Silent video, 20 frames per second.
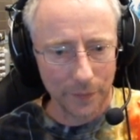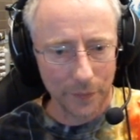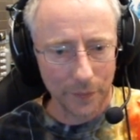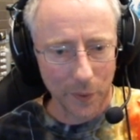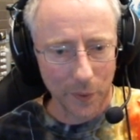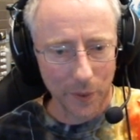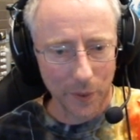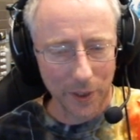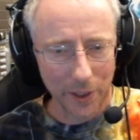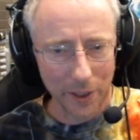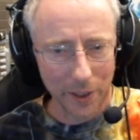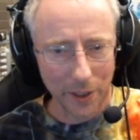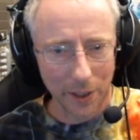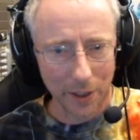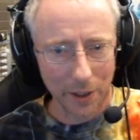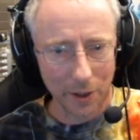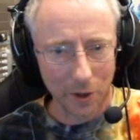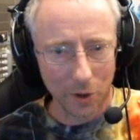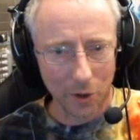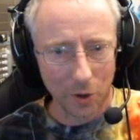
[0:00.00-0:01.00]
We need to get
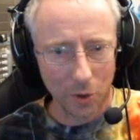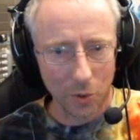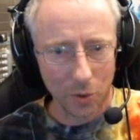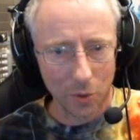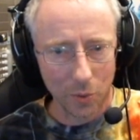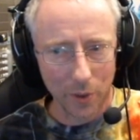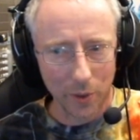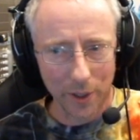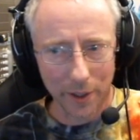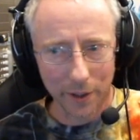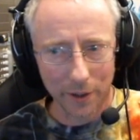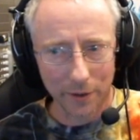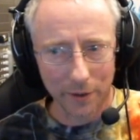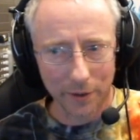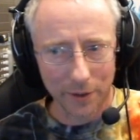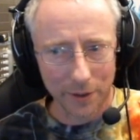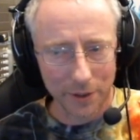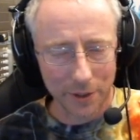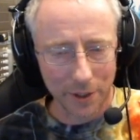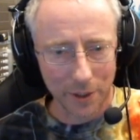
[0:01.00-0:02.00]
an Odoac out
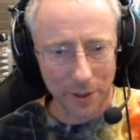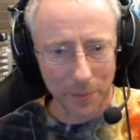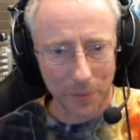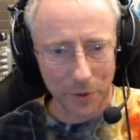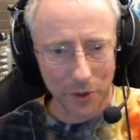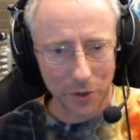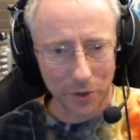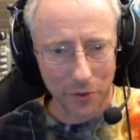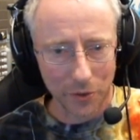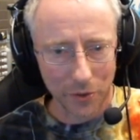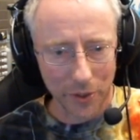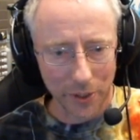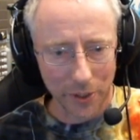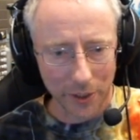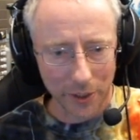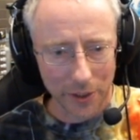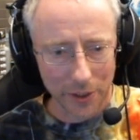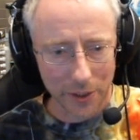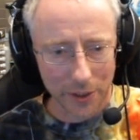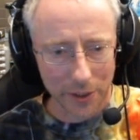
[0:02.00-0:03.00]
to stop
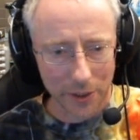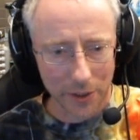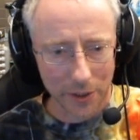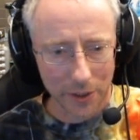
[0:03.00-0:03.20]
Strix.